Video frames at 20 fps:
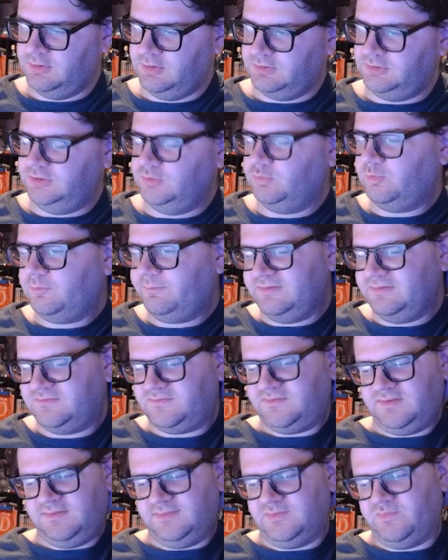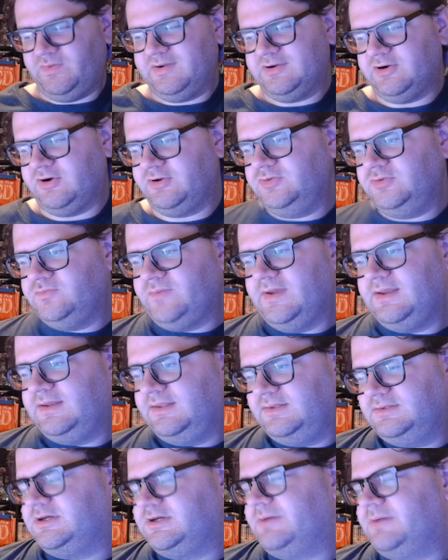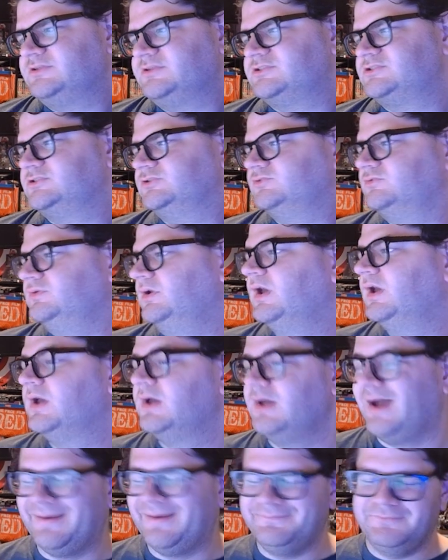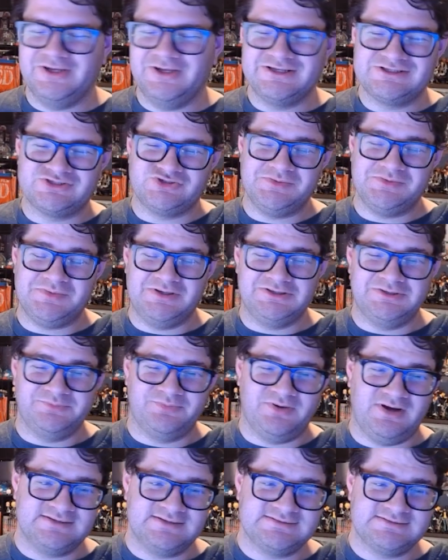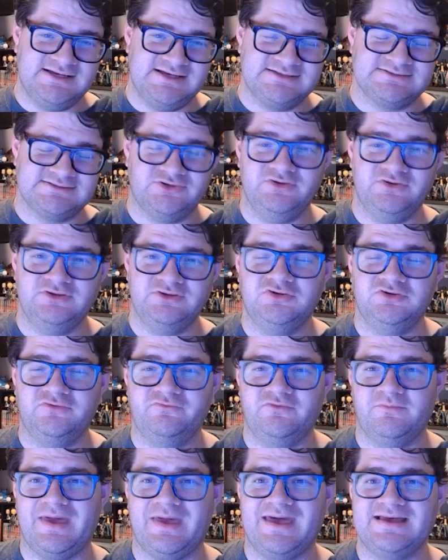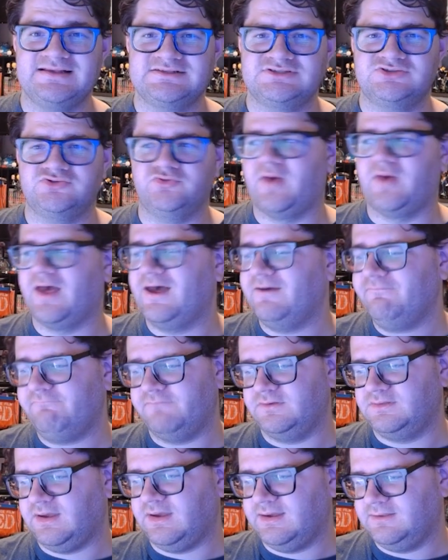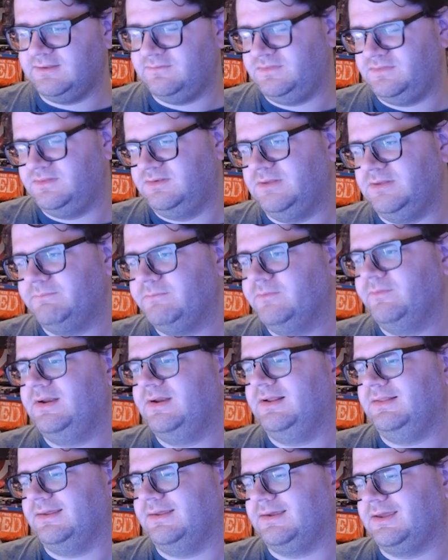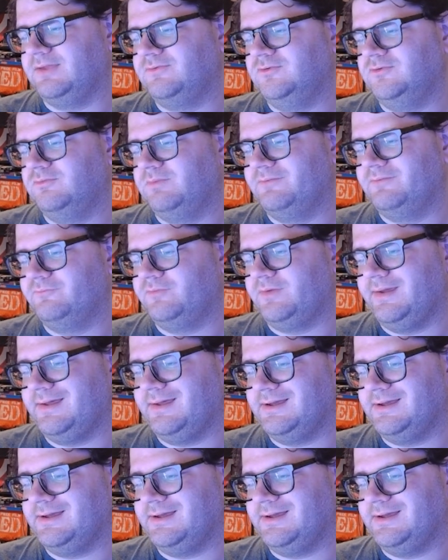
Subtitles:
You will be seeing the Where Are You rating coming soon. I'm going to streamline the process and only do it from S through F and not the number rating like I do whenever I